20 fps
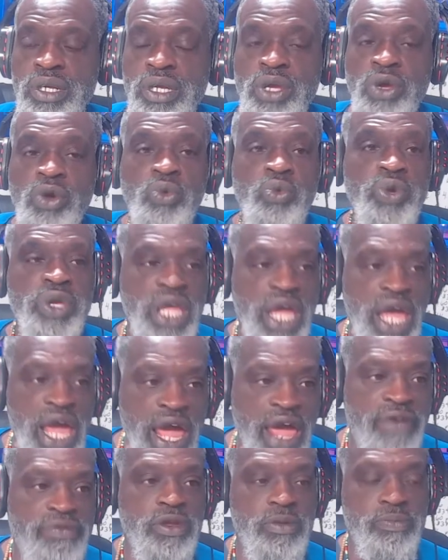We
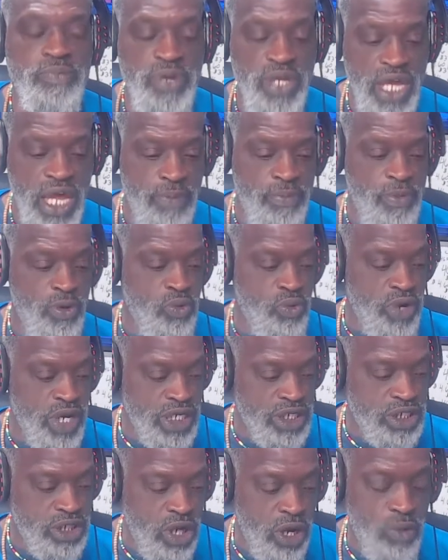have to be able, when, it
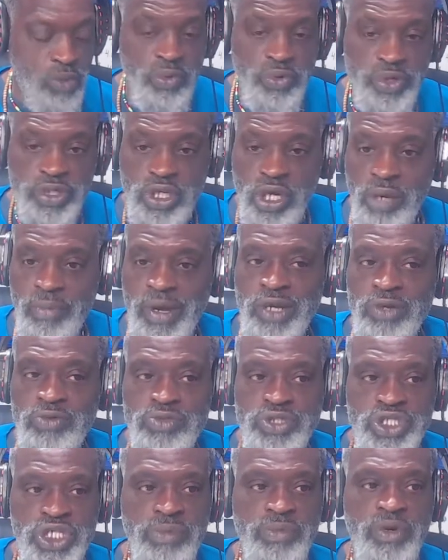talk, when we talk about
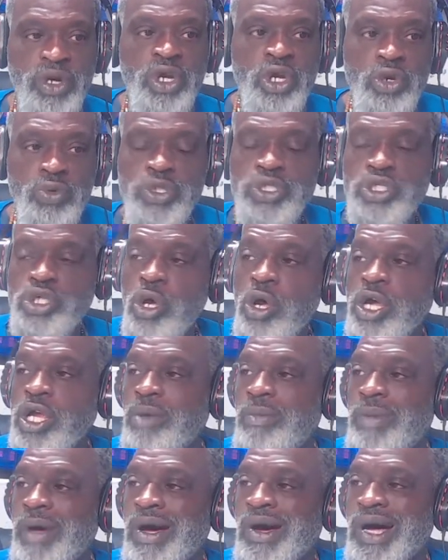Ujima, we're talking
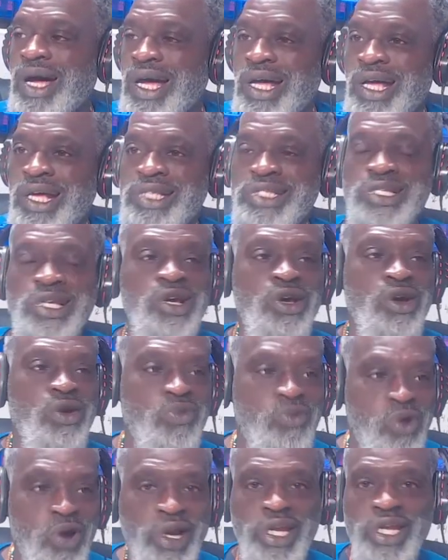about us
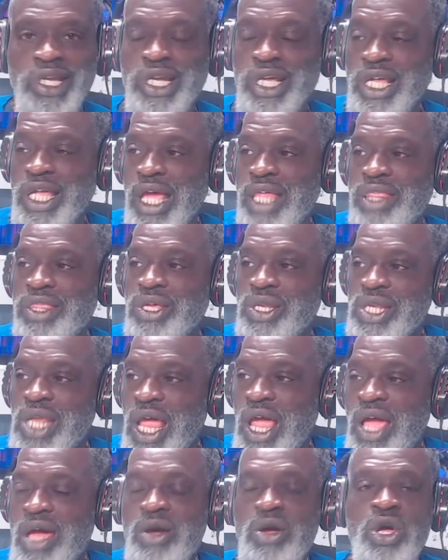working together.
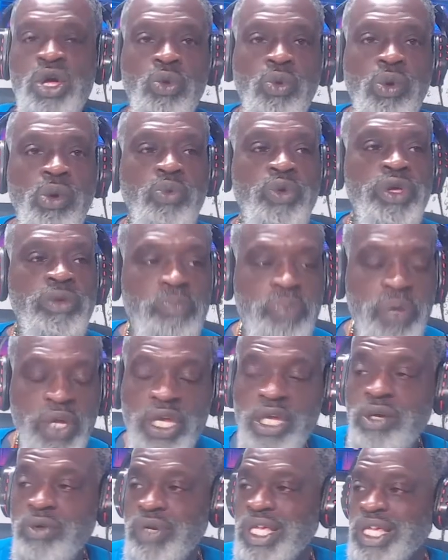Now, what we
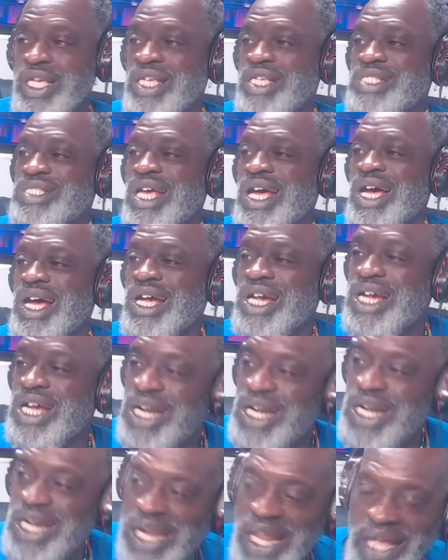build is a
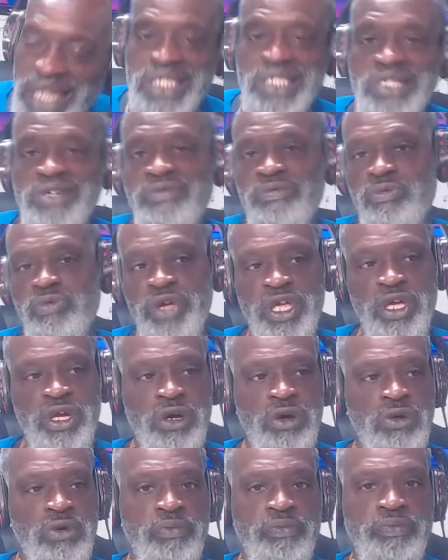collective will.
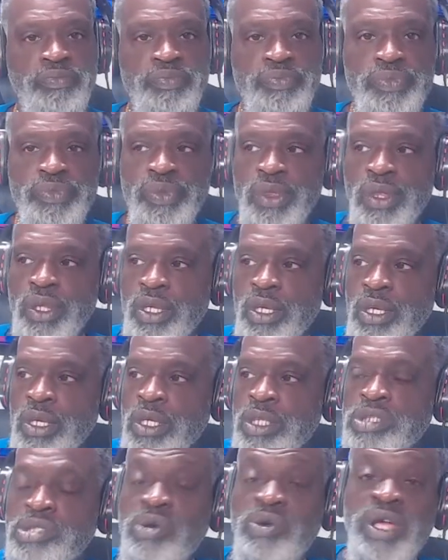
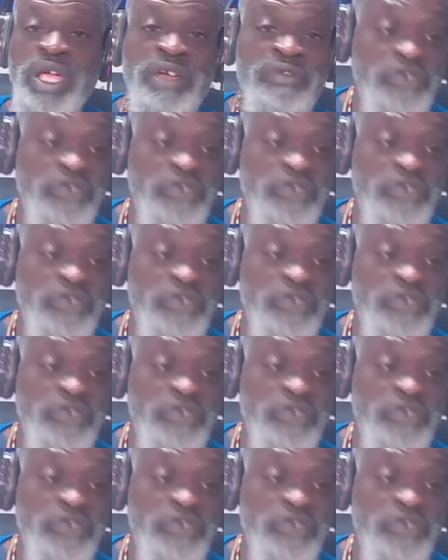So if